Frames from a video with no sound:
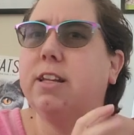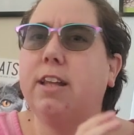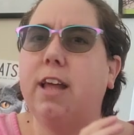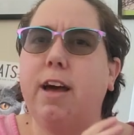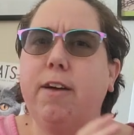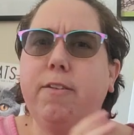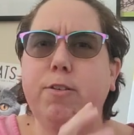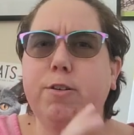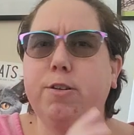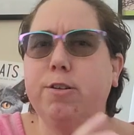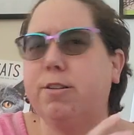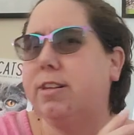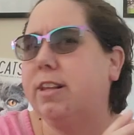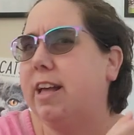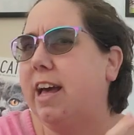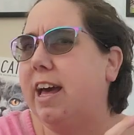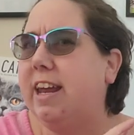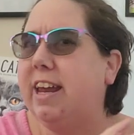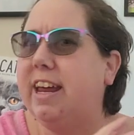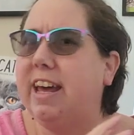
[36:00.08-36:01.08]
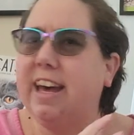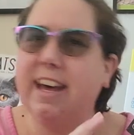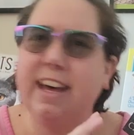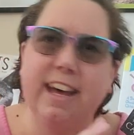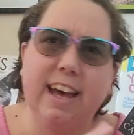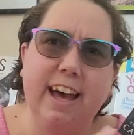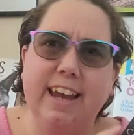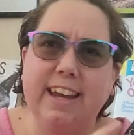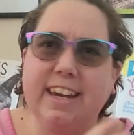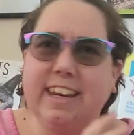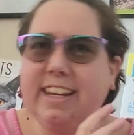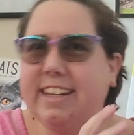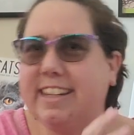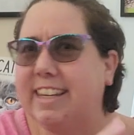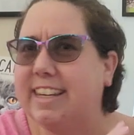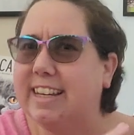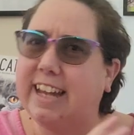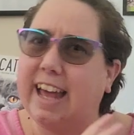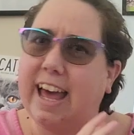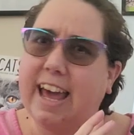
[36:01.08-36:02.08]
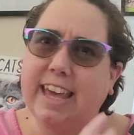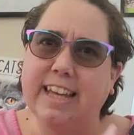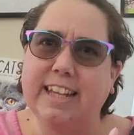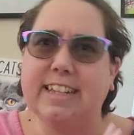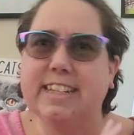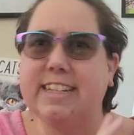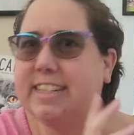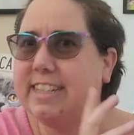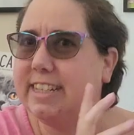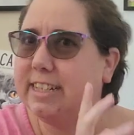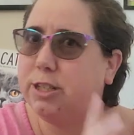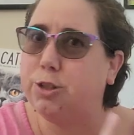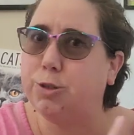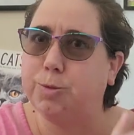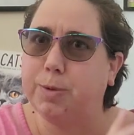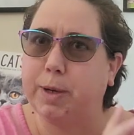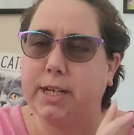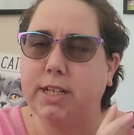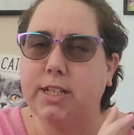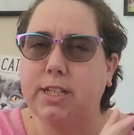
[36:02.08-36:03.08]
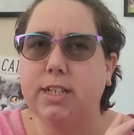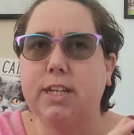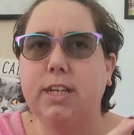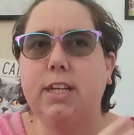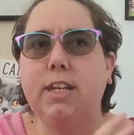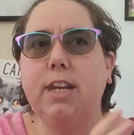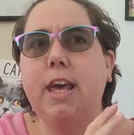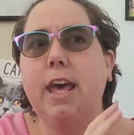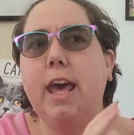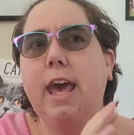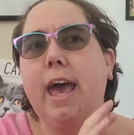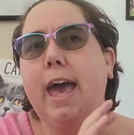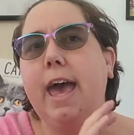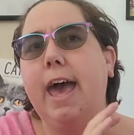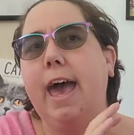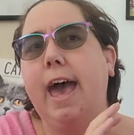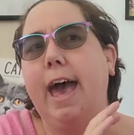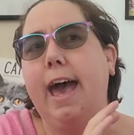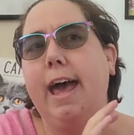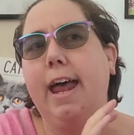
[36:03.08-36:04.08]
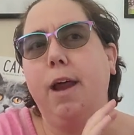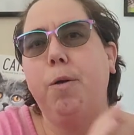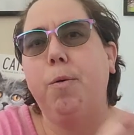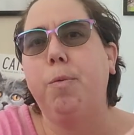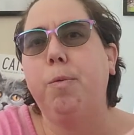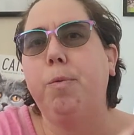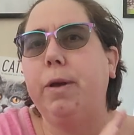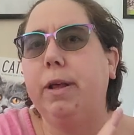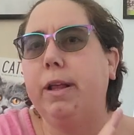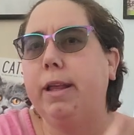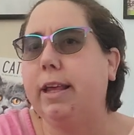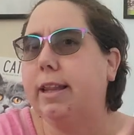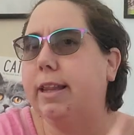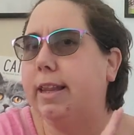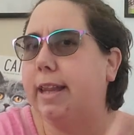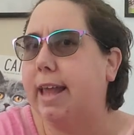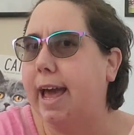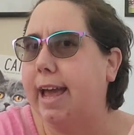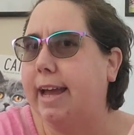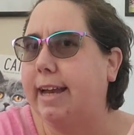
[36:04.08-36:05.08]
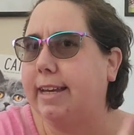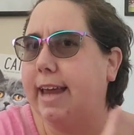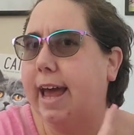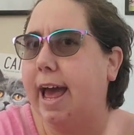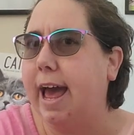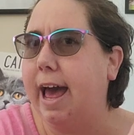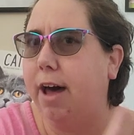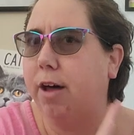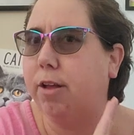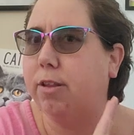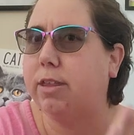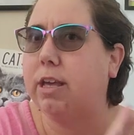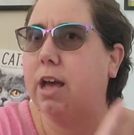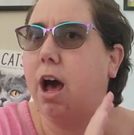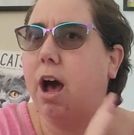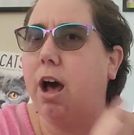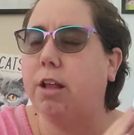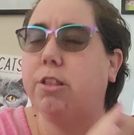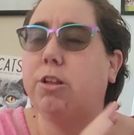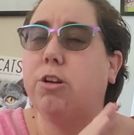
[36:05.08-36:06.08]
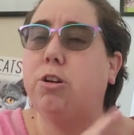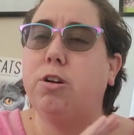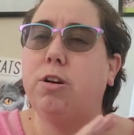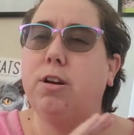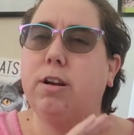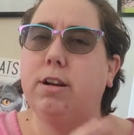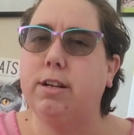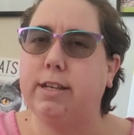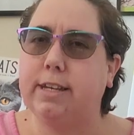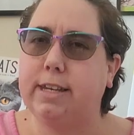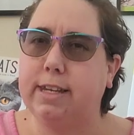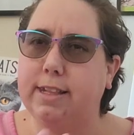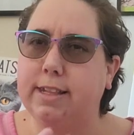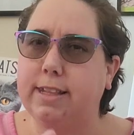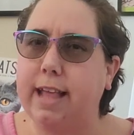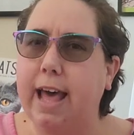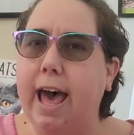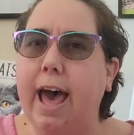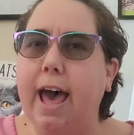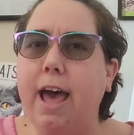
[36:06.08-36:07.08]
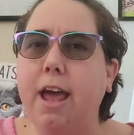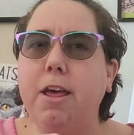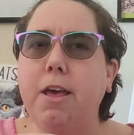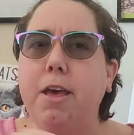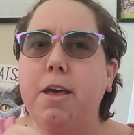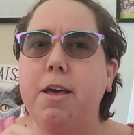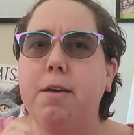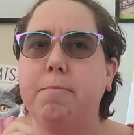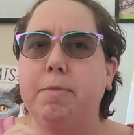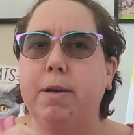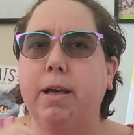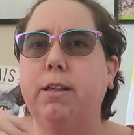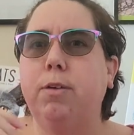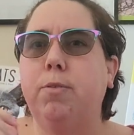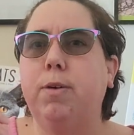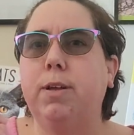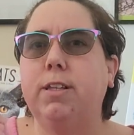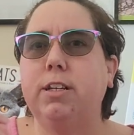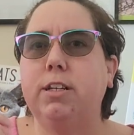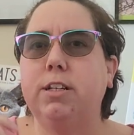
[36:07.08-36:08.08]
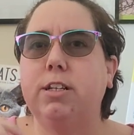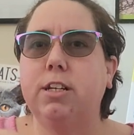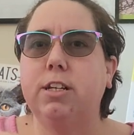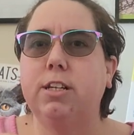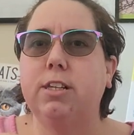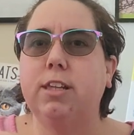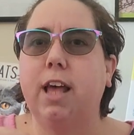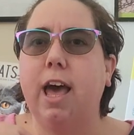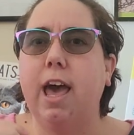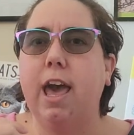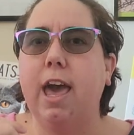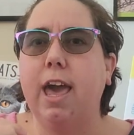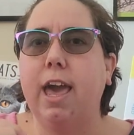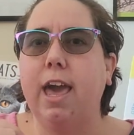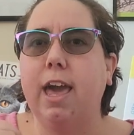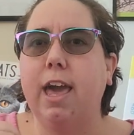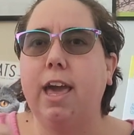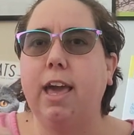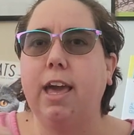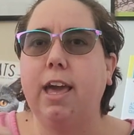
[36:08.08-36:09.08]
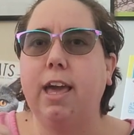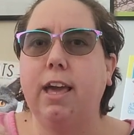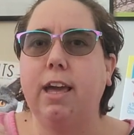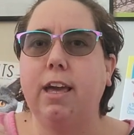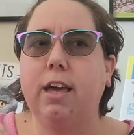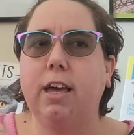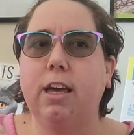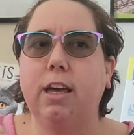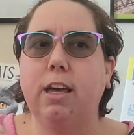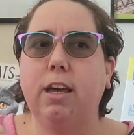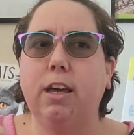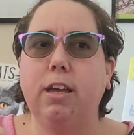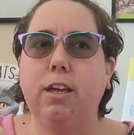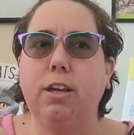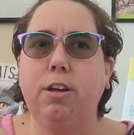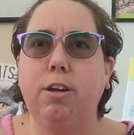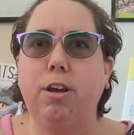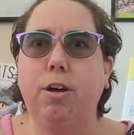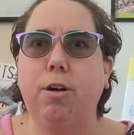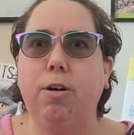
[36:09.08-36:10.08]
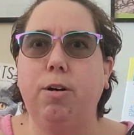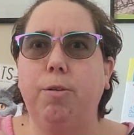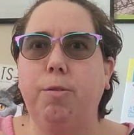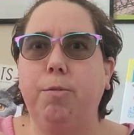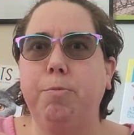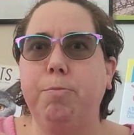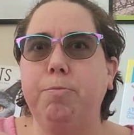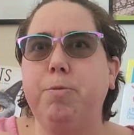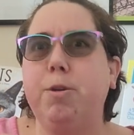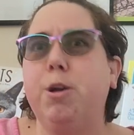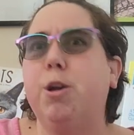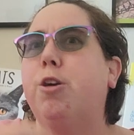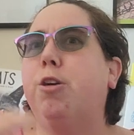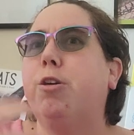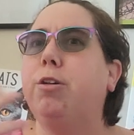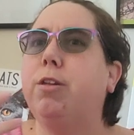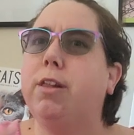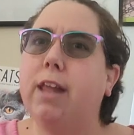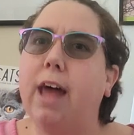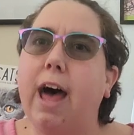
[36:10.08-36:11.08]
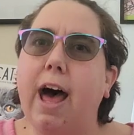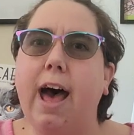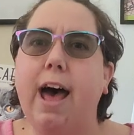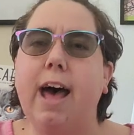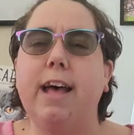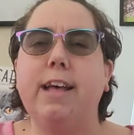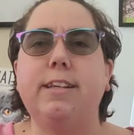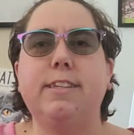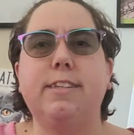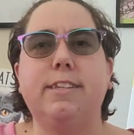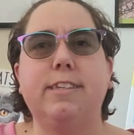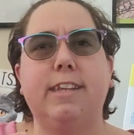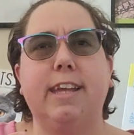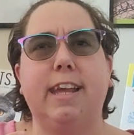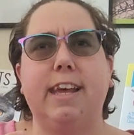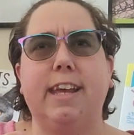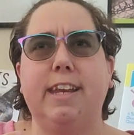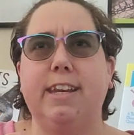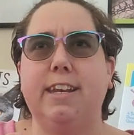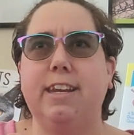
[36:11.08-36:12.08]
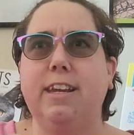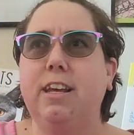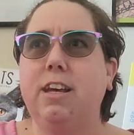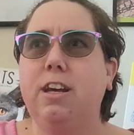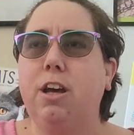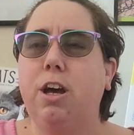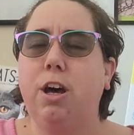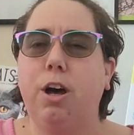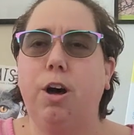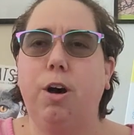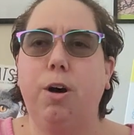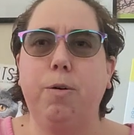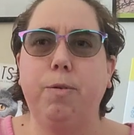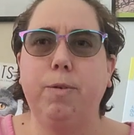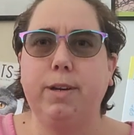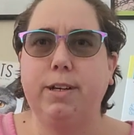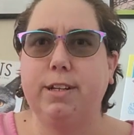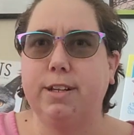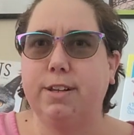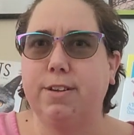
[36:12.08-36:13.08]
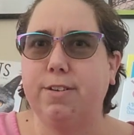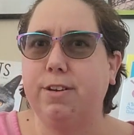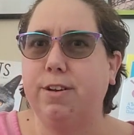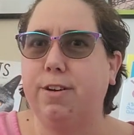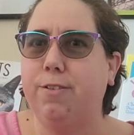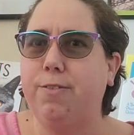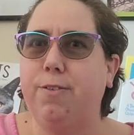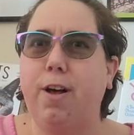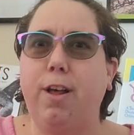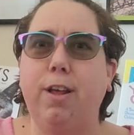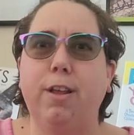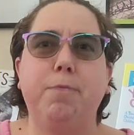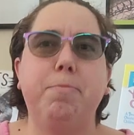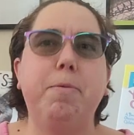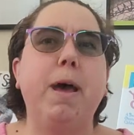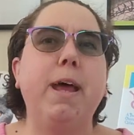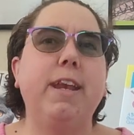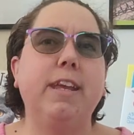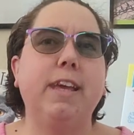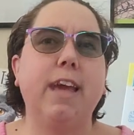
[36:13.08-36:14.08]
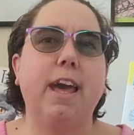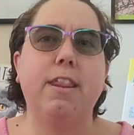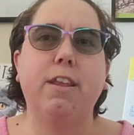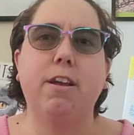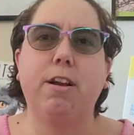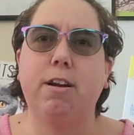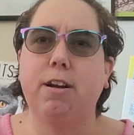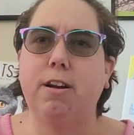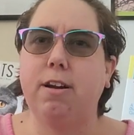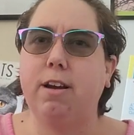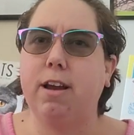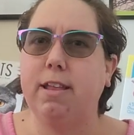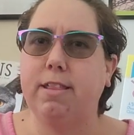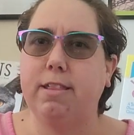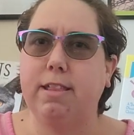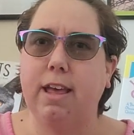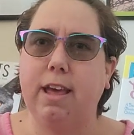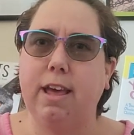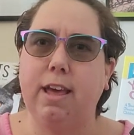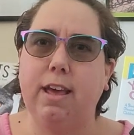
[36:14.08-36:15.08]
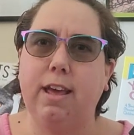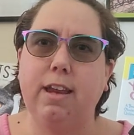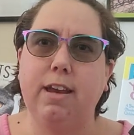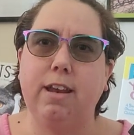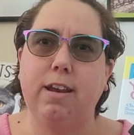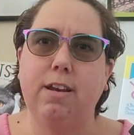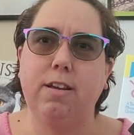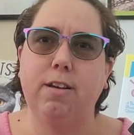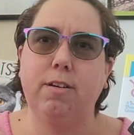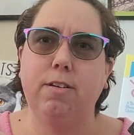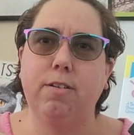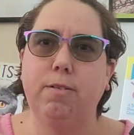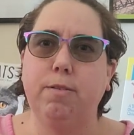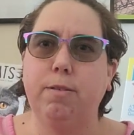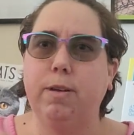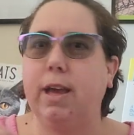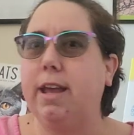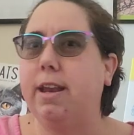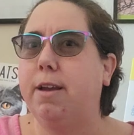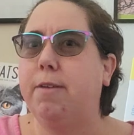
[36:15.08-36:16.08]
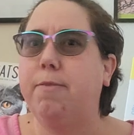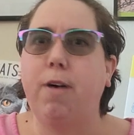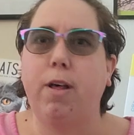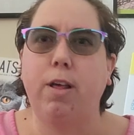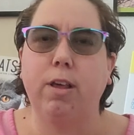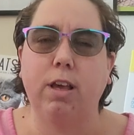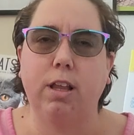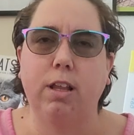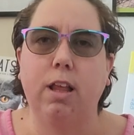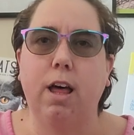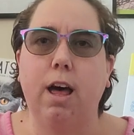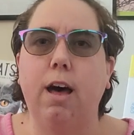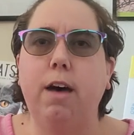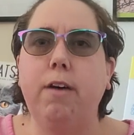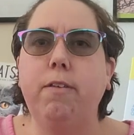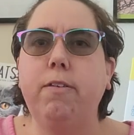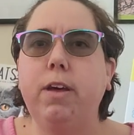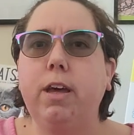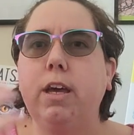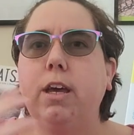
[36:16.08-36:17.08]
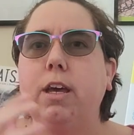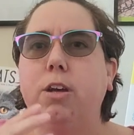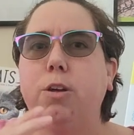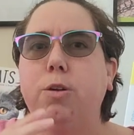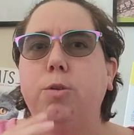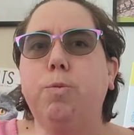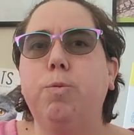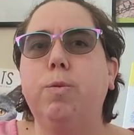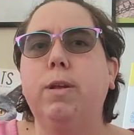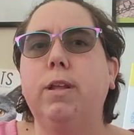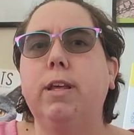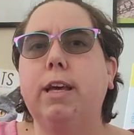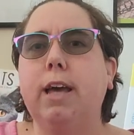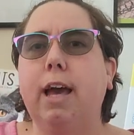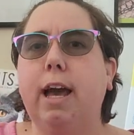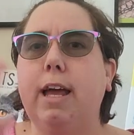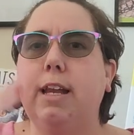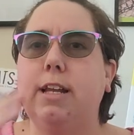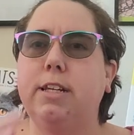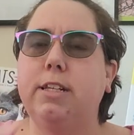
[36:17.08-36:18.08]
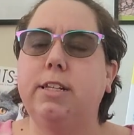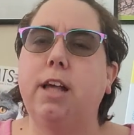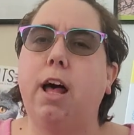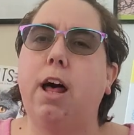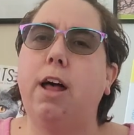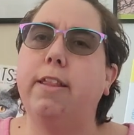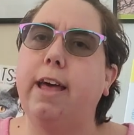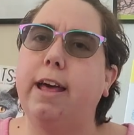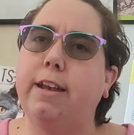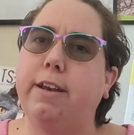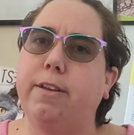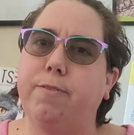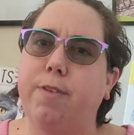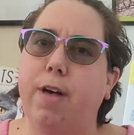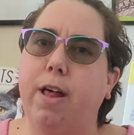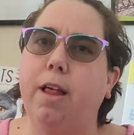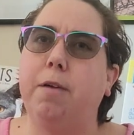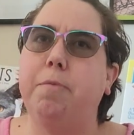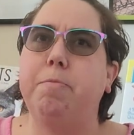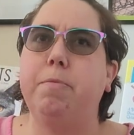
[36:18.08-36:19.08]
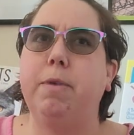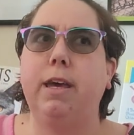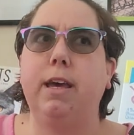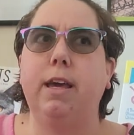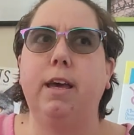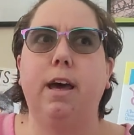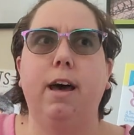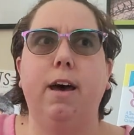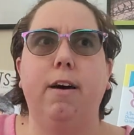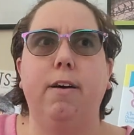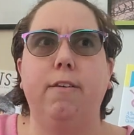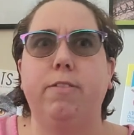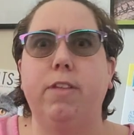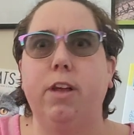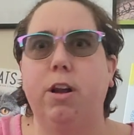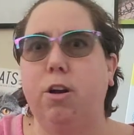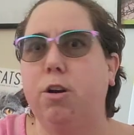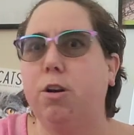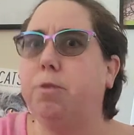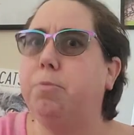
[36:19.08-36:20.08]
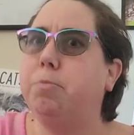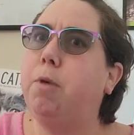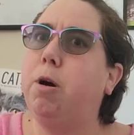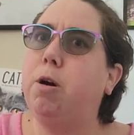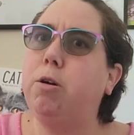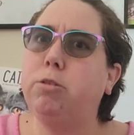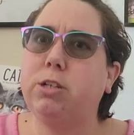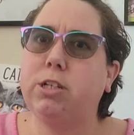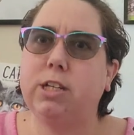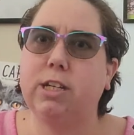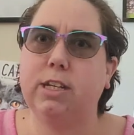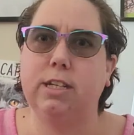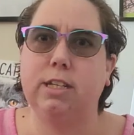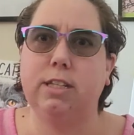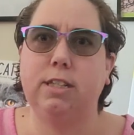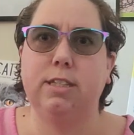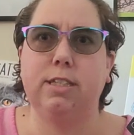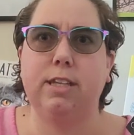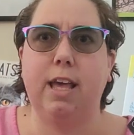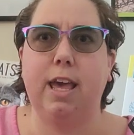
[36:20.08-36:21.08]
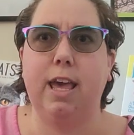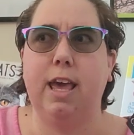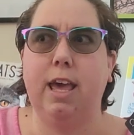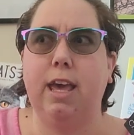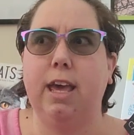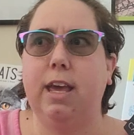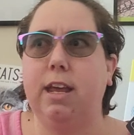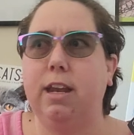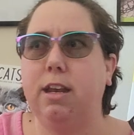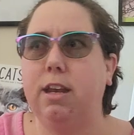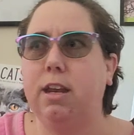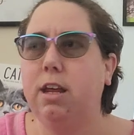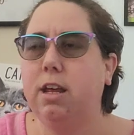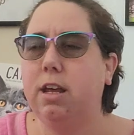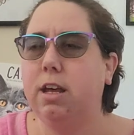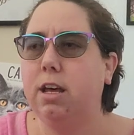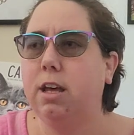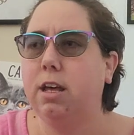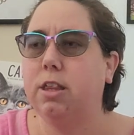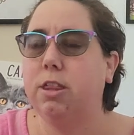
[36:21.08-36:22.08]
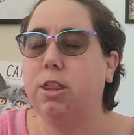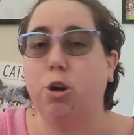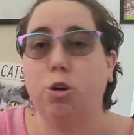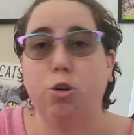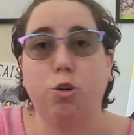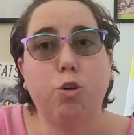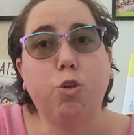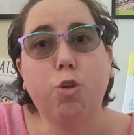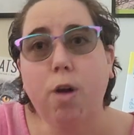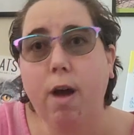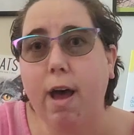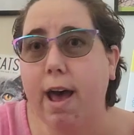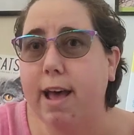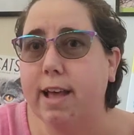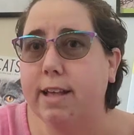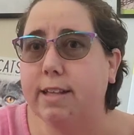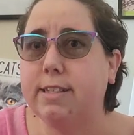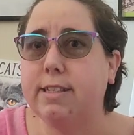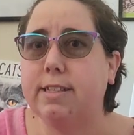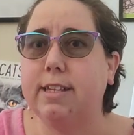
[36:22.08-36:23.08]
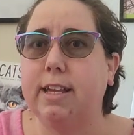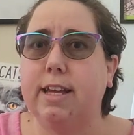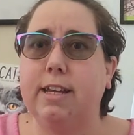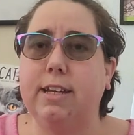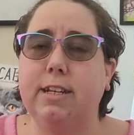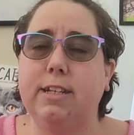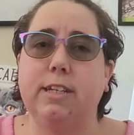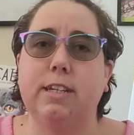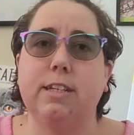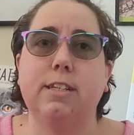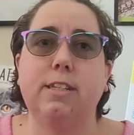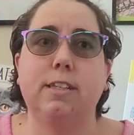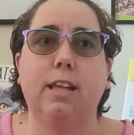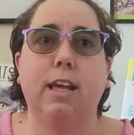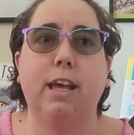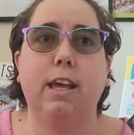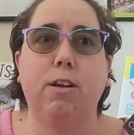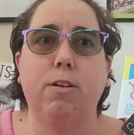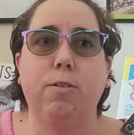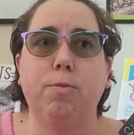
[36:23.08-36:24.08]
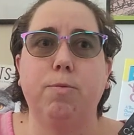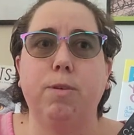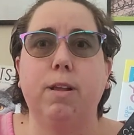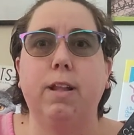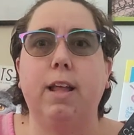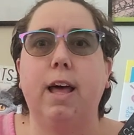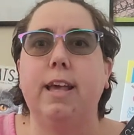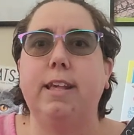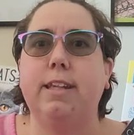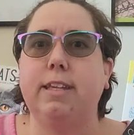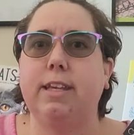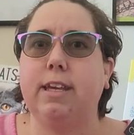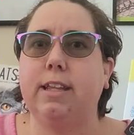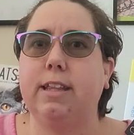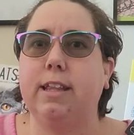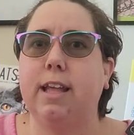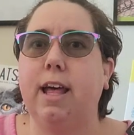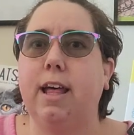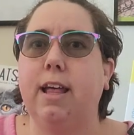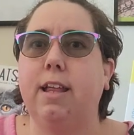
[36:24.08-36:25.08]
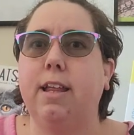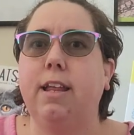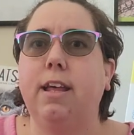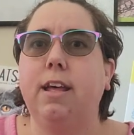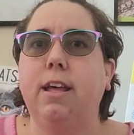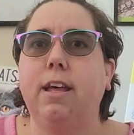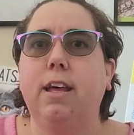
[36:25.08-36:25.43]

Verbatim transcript: to lovers kind of uneasy alliance situation. And I really liked how the author did that because it wasn't just like you know, pure lust and oh, we just, you know, fall in bed together and then we end up falling in love. You really kind of saw that development of their emotions and their trust and just like realizing that